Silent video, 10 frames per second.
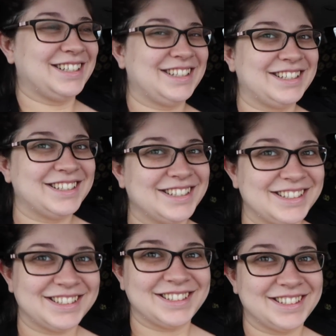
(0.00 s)

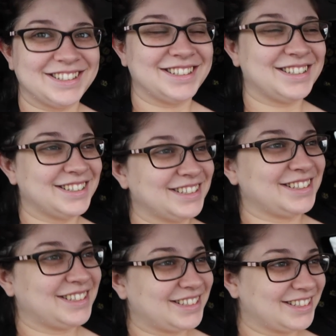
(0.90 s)

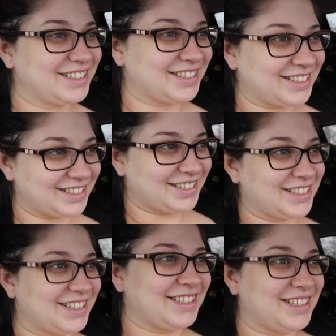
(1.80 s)

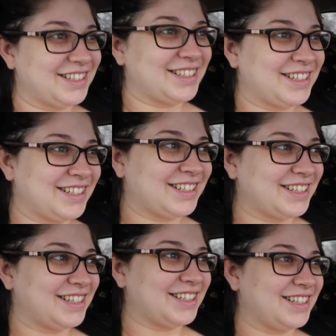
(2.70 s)

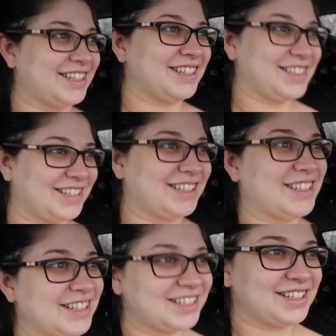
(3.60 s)

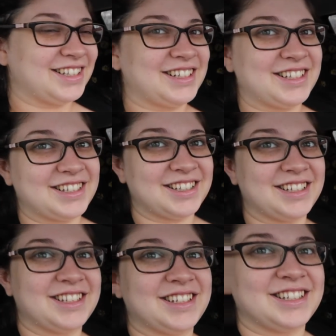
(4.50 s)

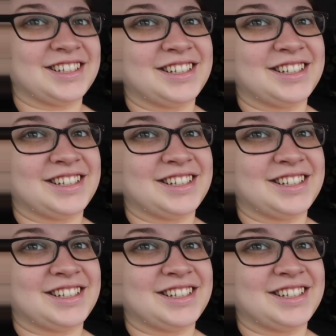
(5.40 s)
This person isn't speaking.